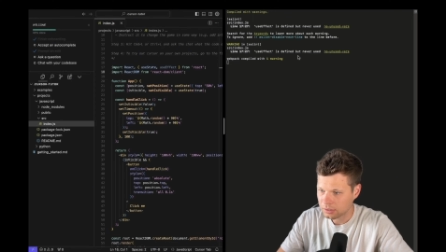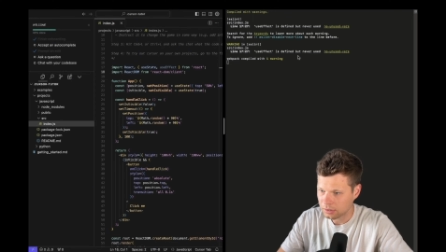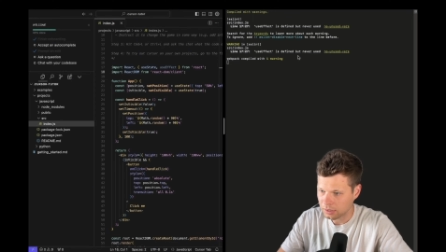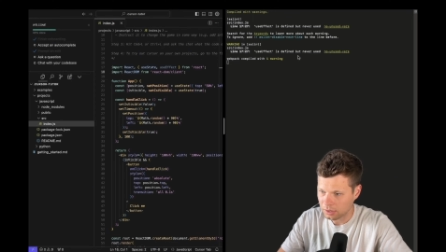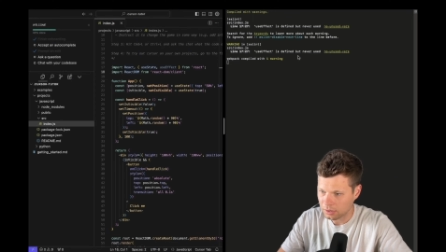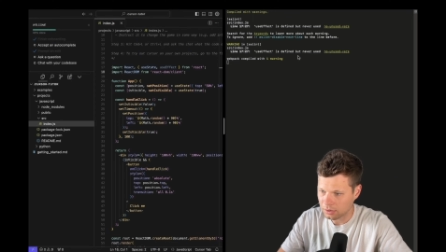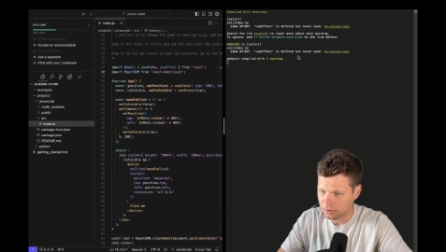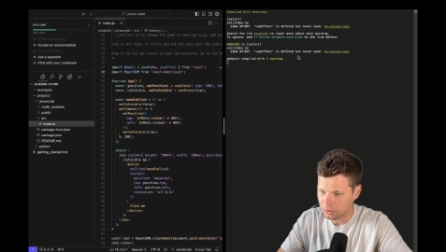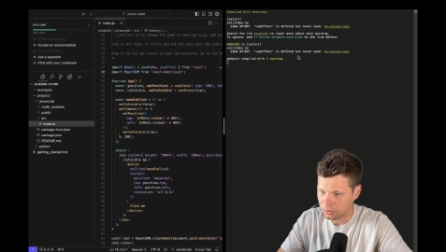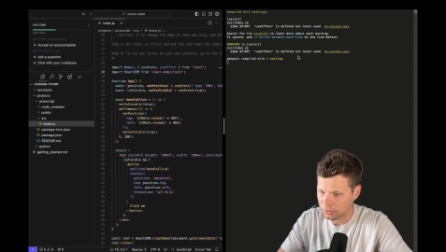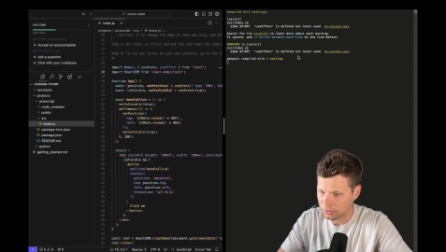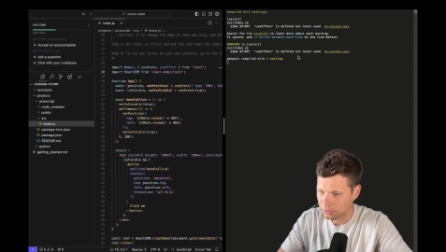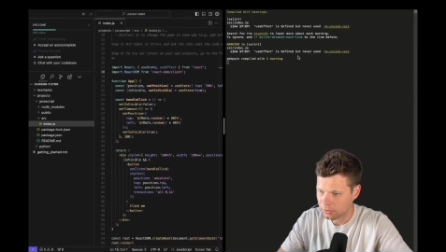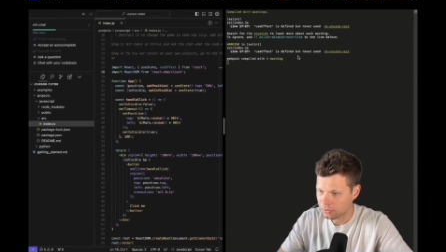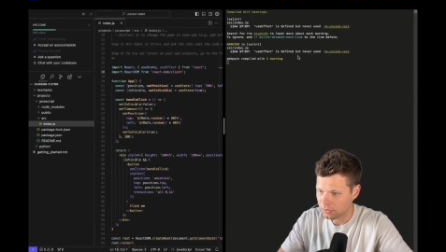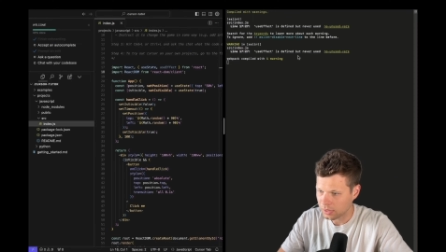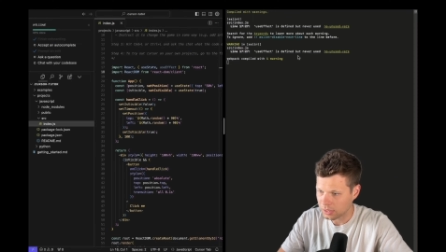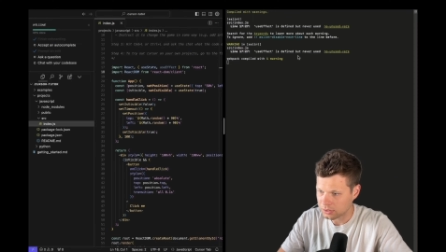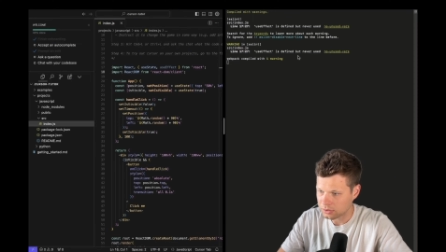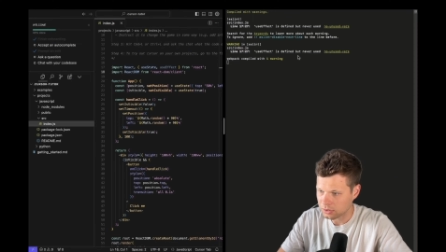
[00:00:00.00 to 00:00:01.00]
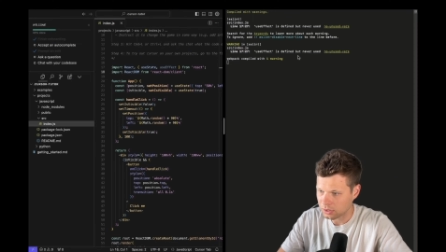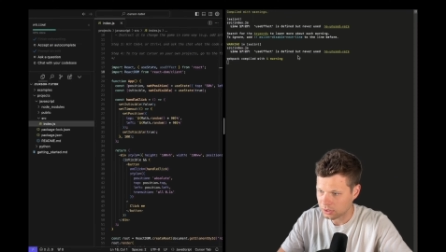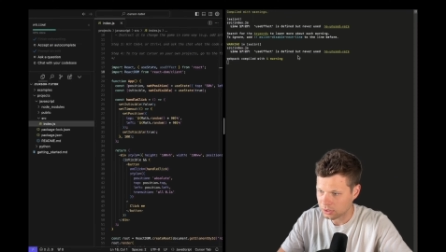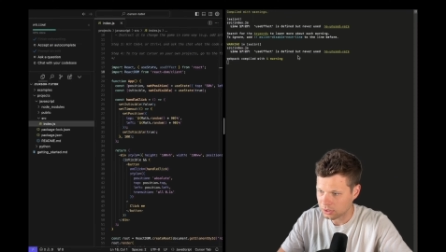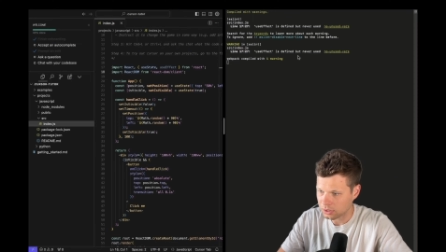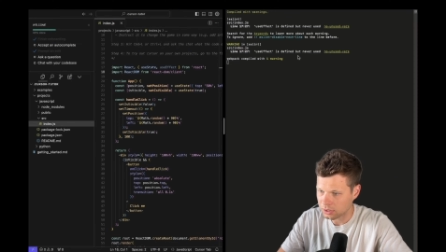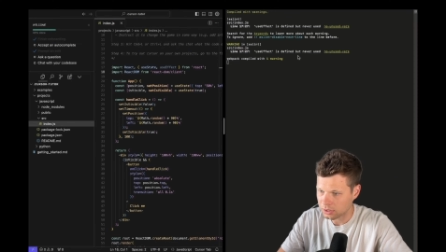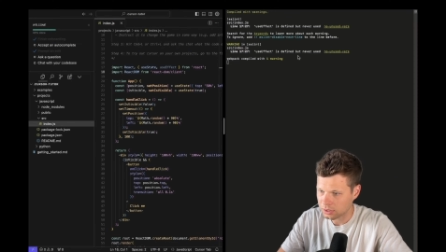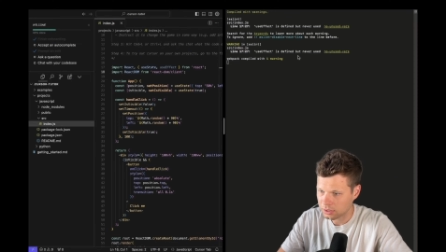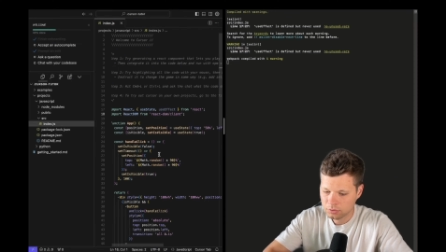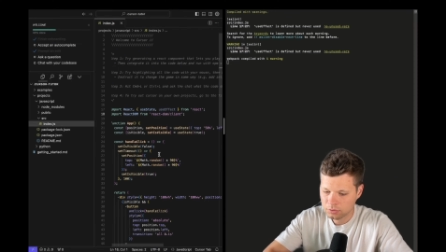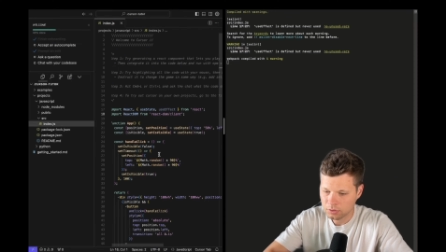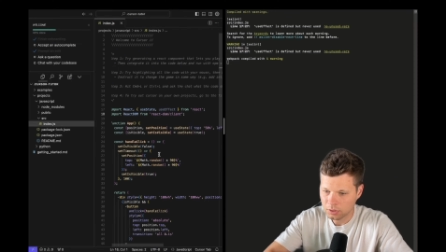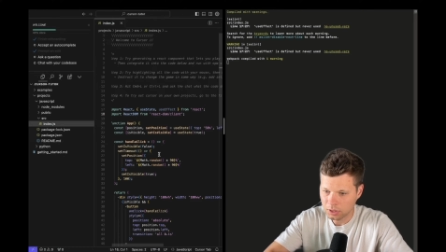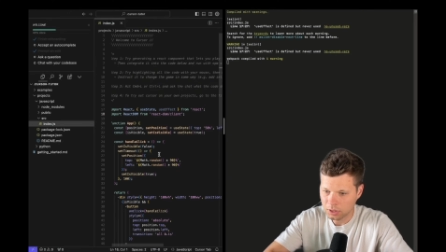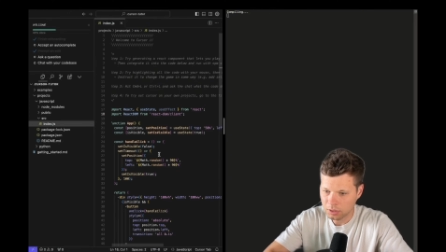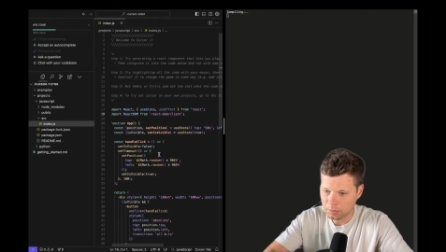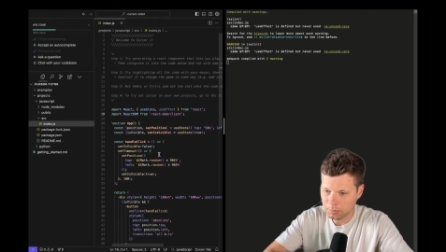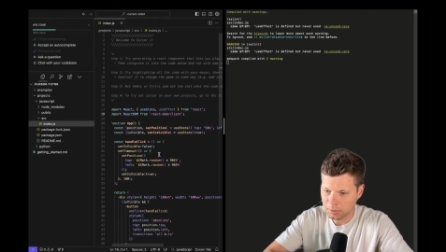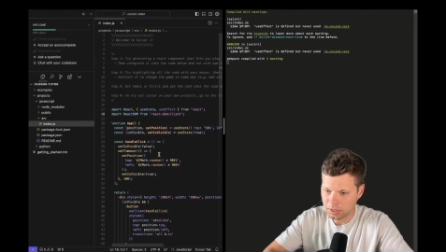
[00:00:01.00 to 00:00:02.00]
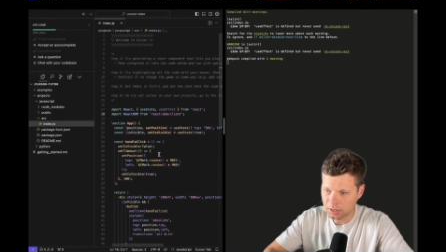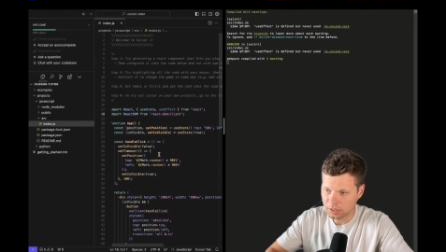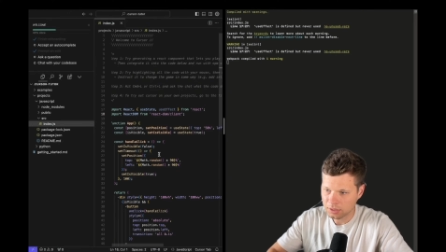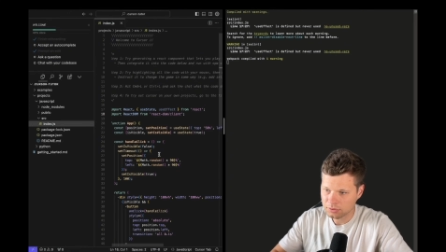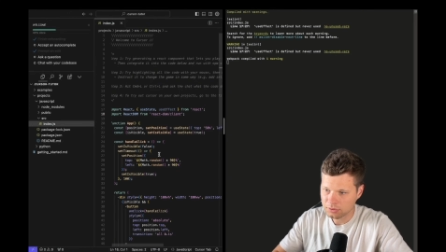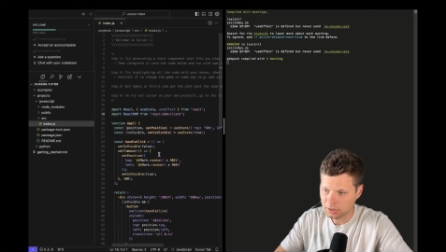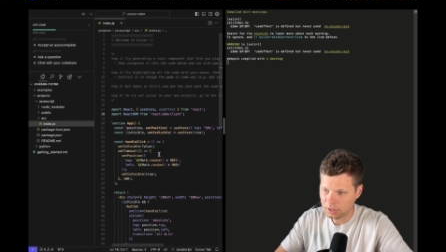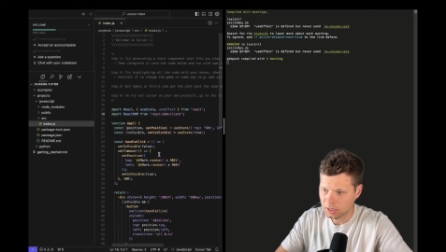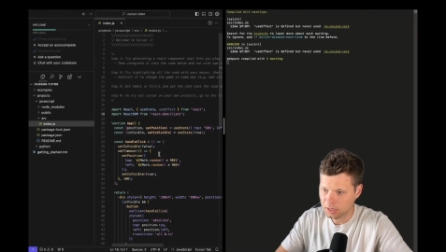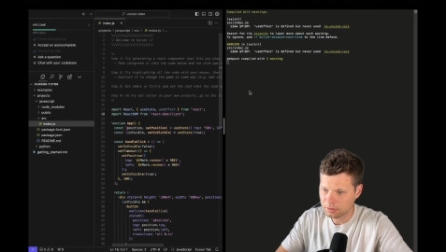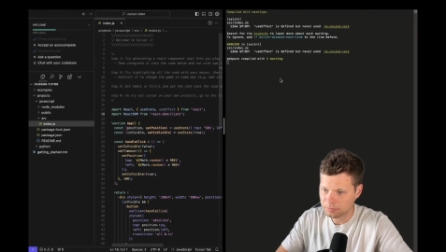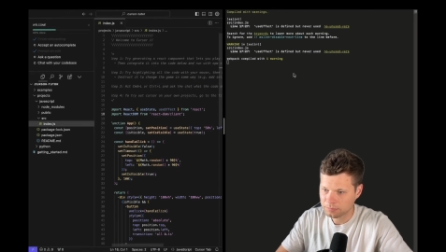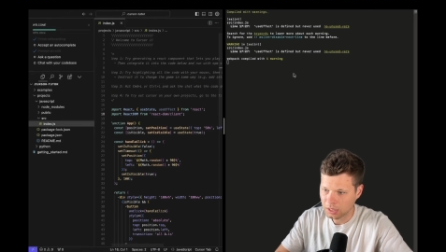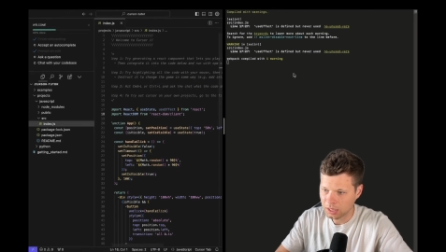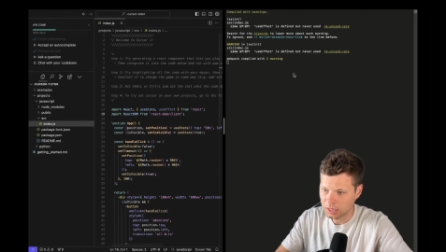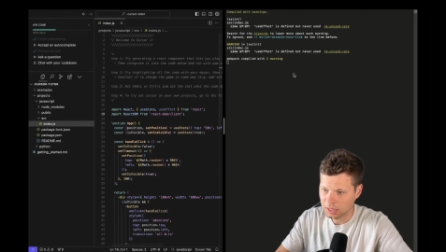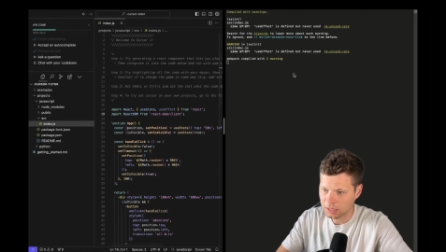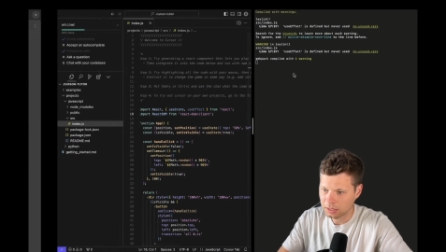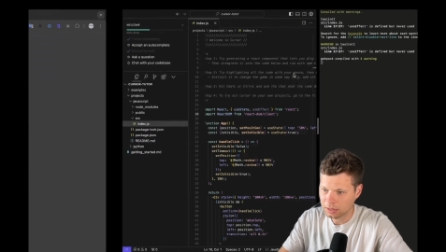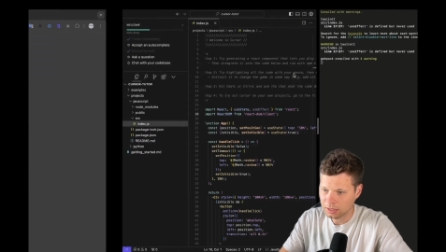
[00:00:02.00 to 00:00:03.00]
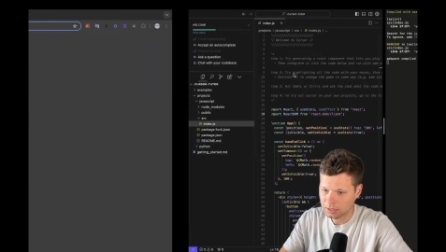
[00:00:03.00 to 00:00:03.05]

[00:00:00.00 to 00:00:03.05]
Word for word: Uh-oh, that's not good. Say Command S again, and